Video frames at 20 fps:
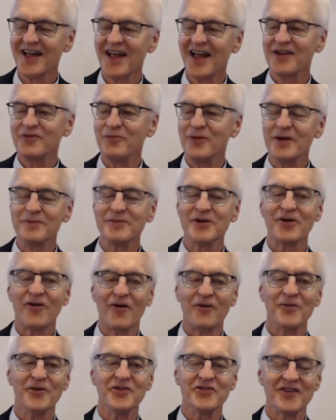and women
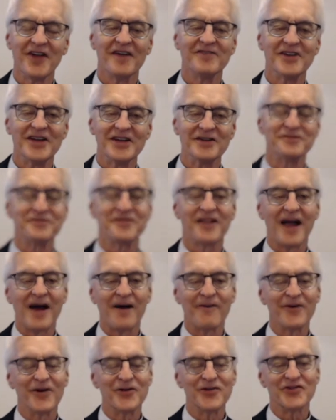always loving
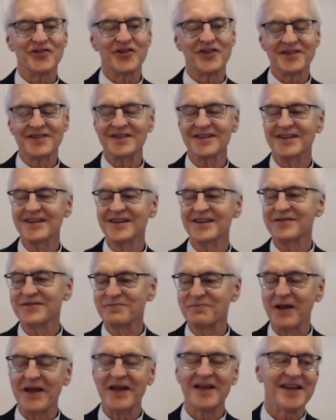flowers and
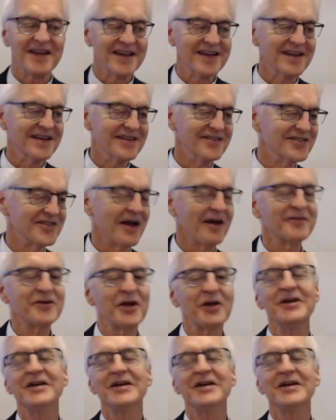baking and stuff.